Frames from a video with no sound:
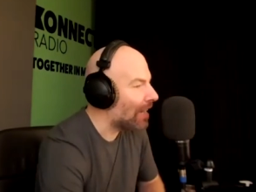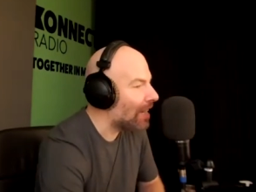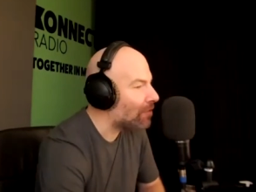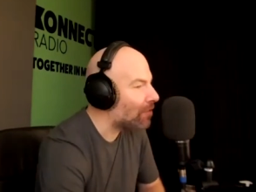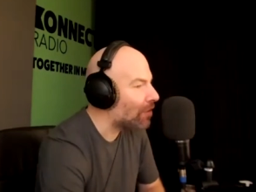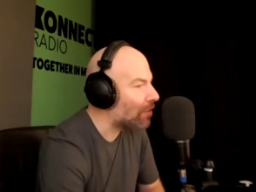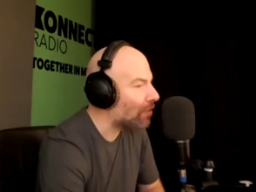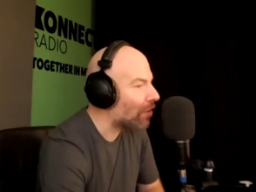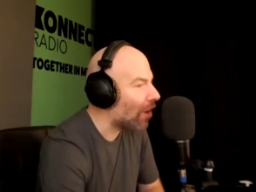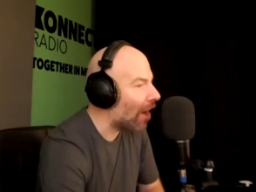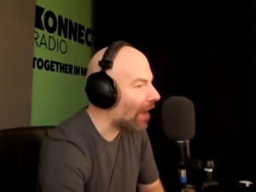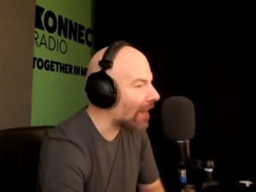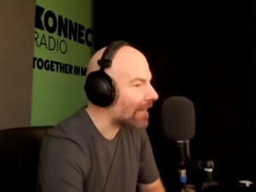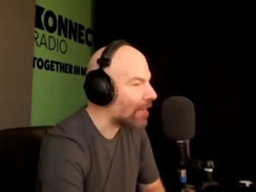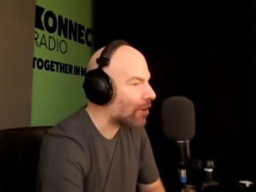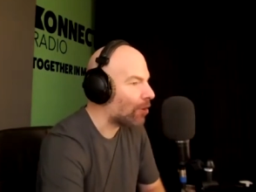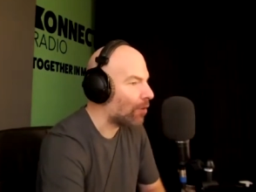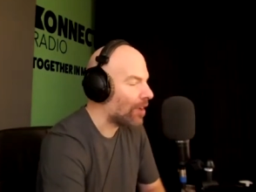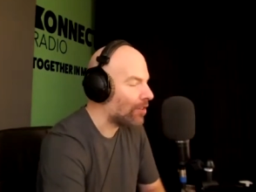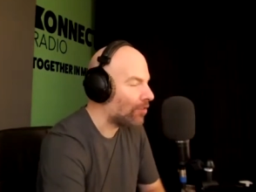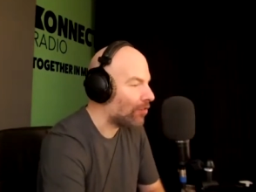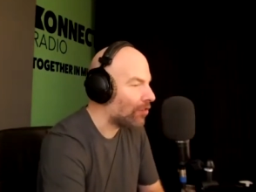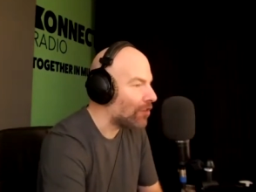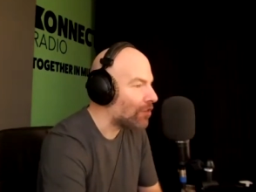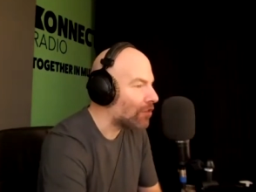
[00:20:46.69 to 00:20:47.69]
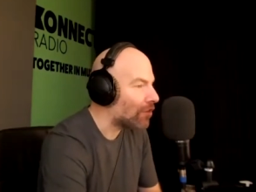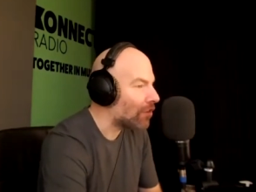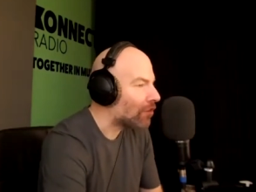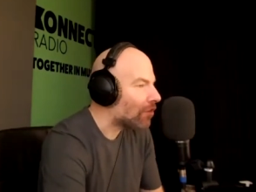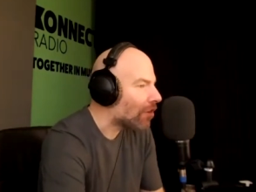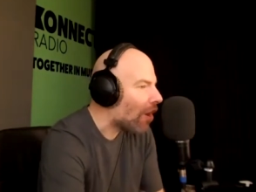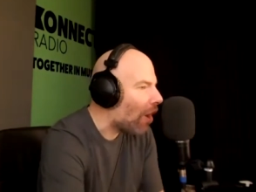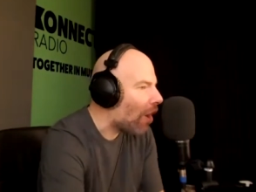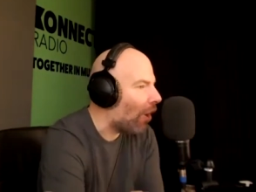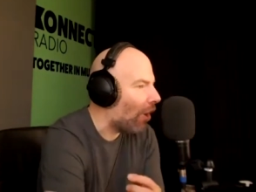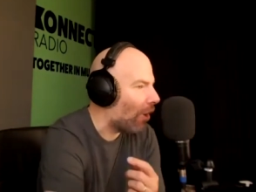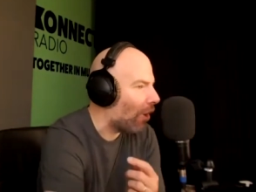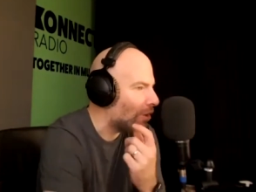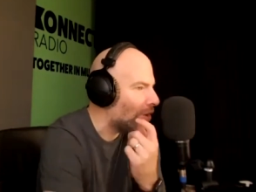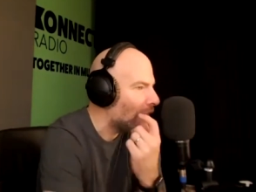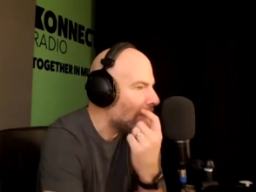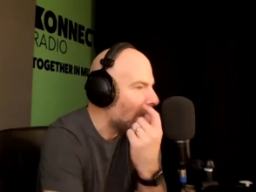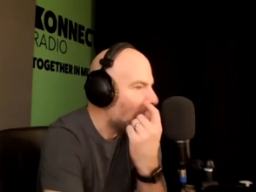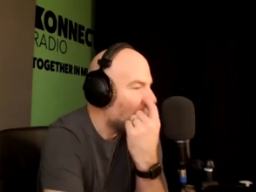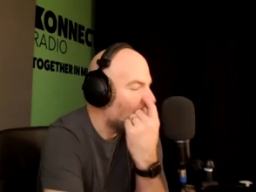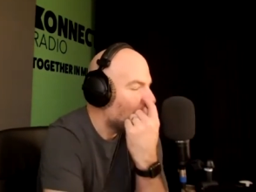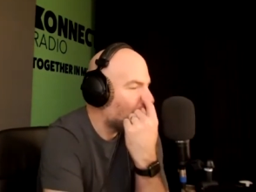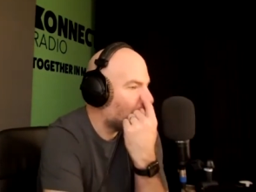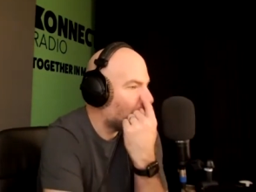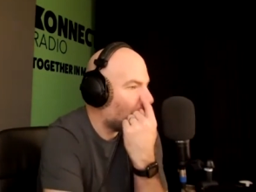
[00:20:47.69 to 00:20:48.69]
And if you've got any questions at all
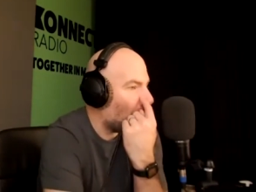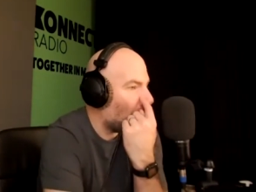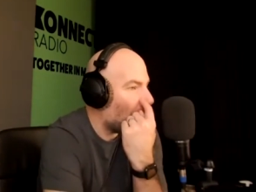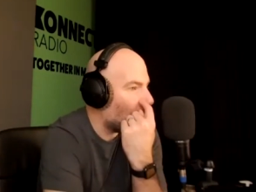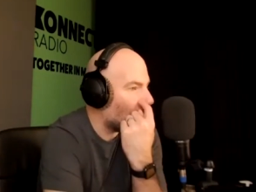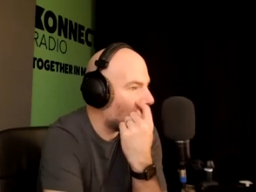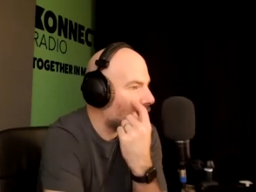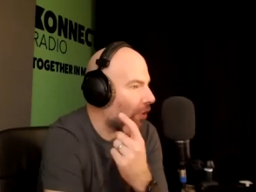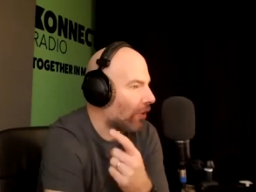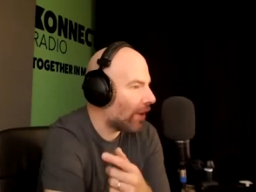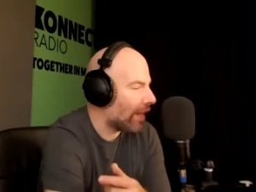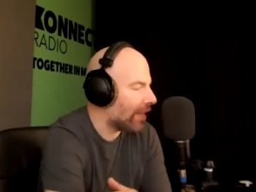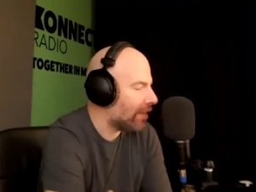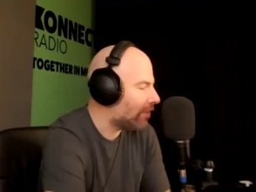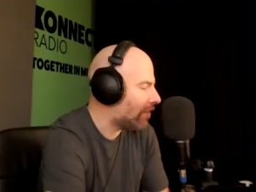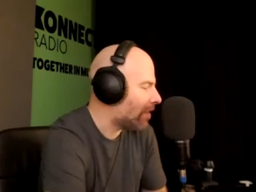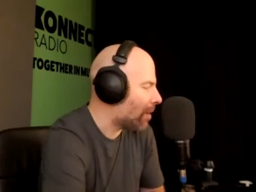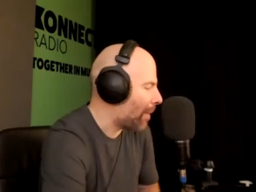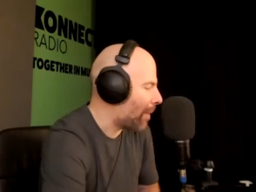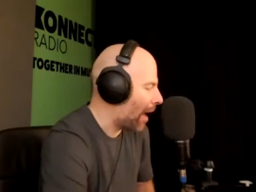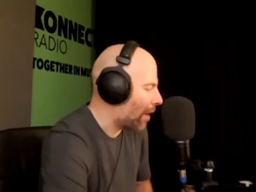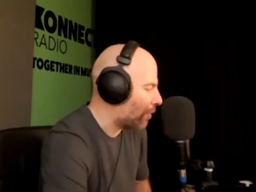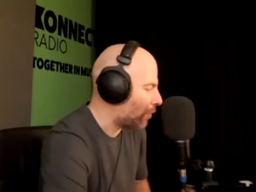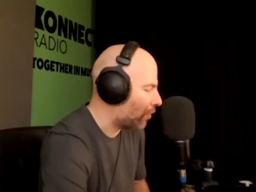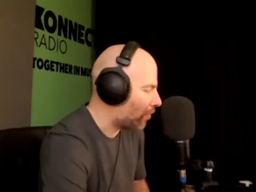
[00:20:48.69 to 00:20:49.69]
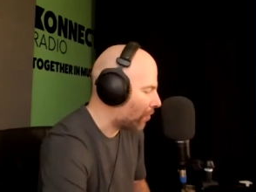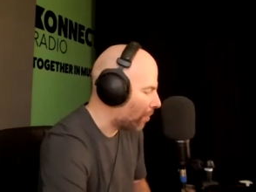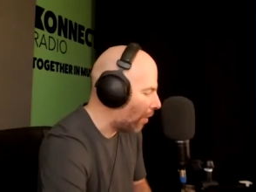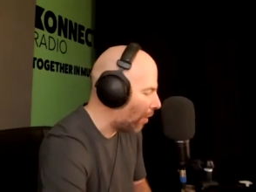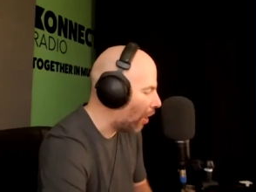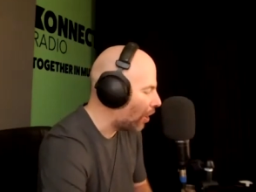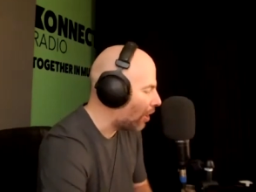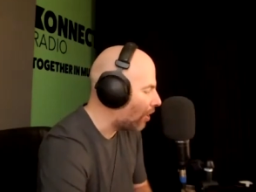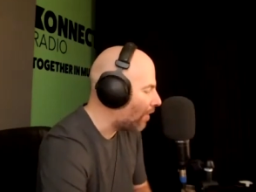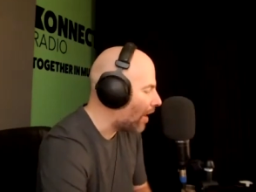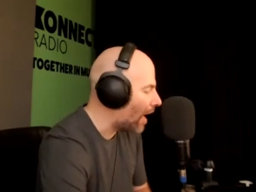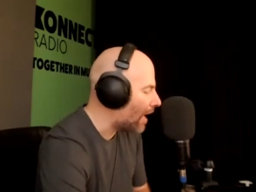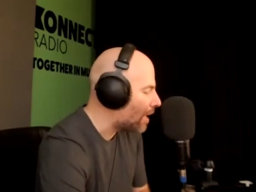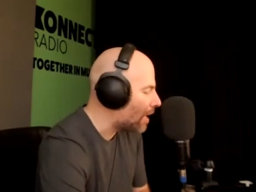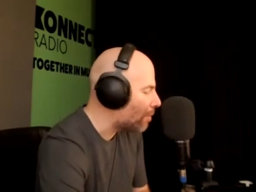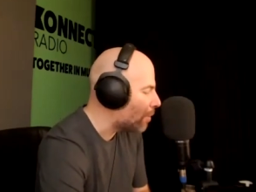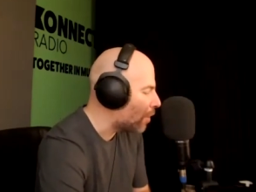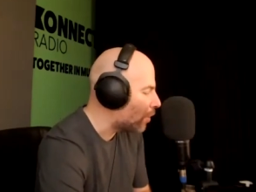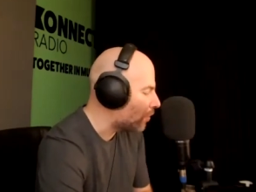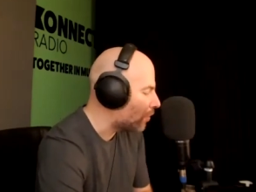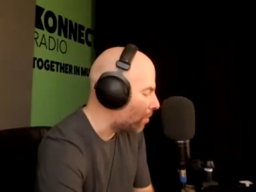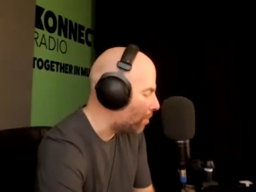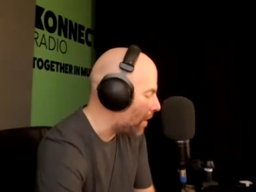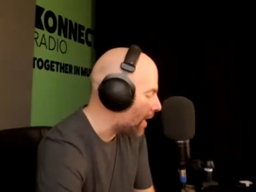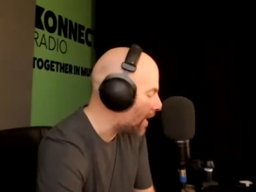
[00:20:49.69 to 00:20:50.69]
for Chris about smaller
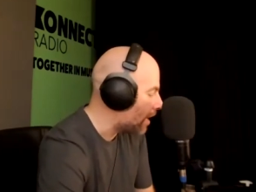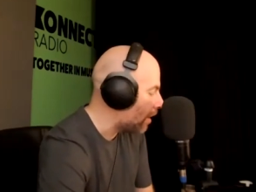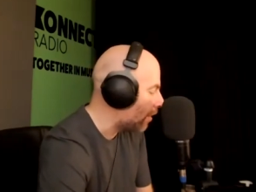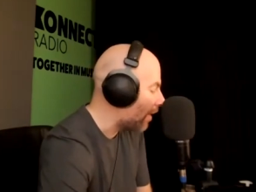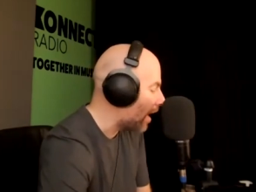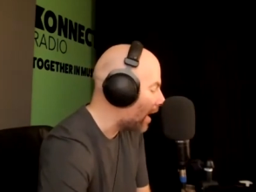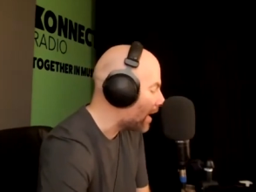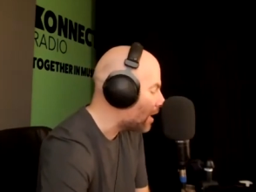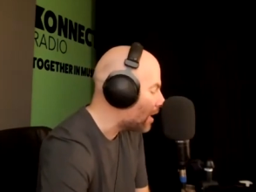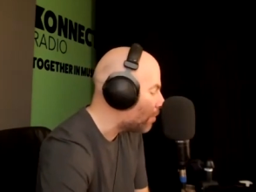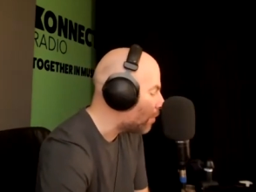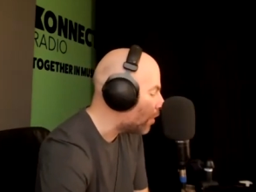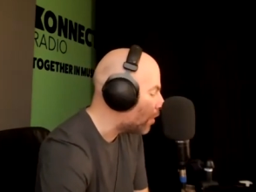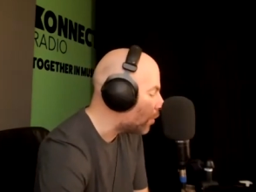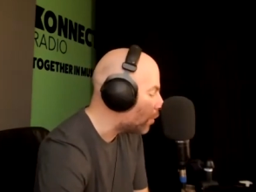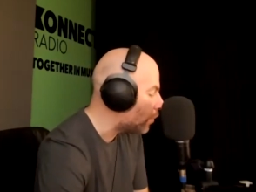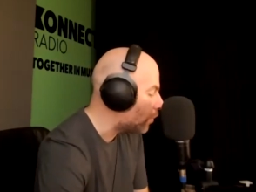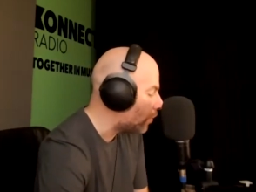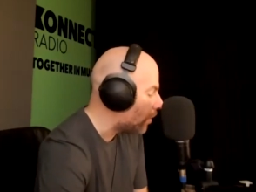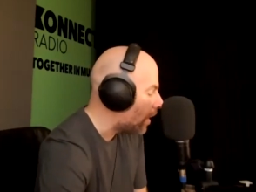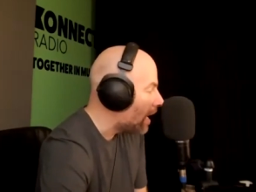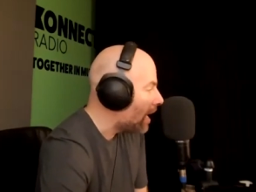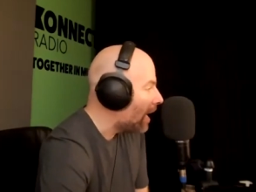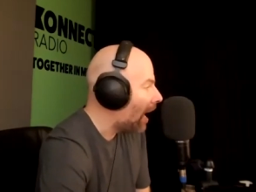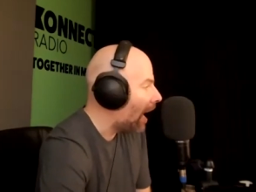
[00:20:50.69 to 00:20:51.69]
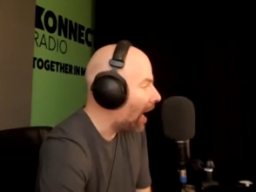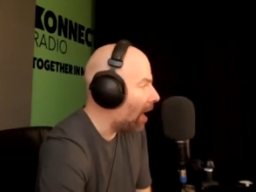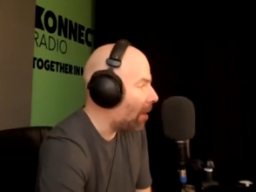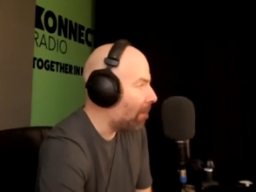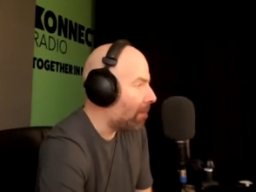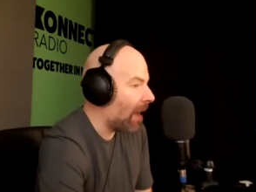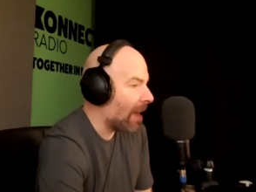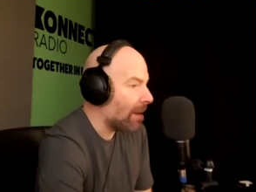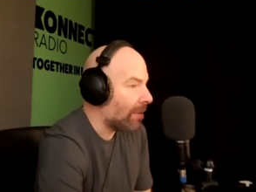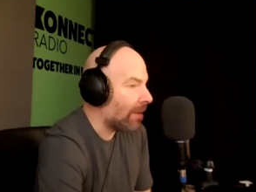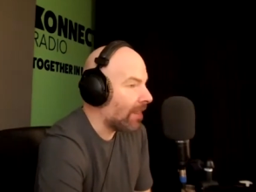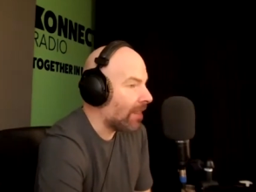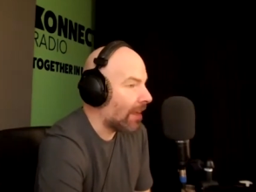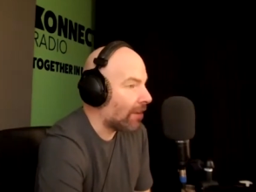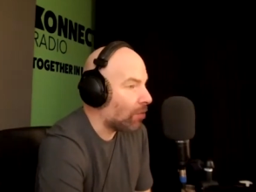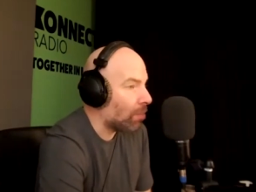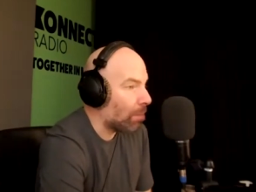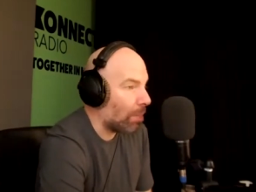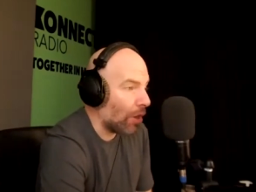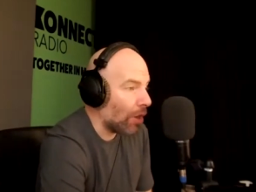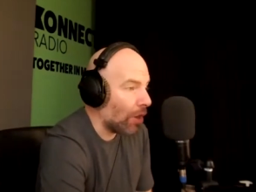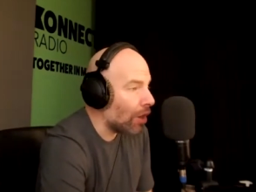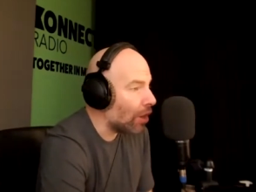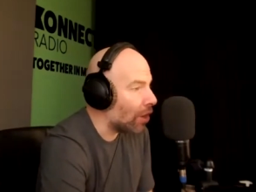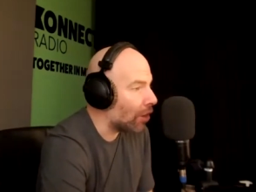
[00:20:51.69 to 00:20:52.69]
animals, bigger animals, uh, maybe there's
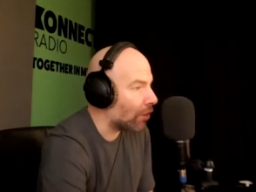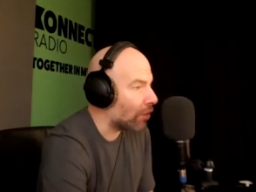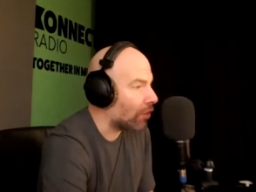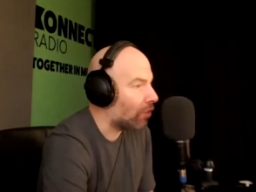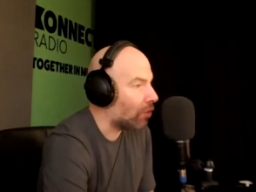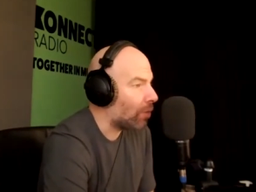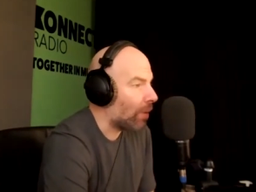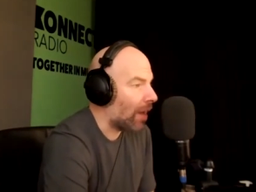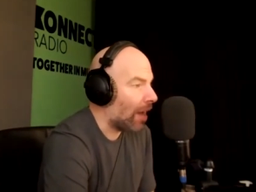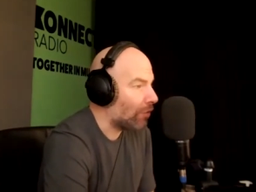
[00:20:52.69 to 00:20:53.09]
birds.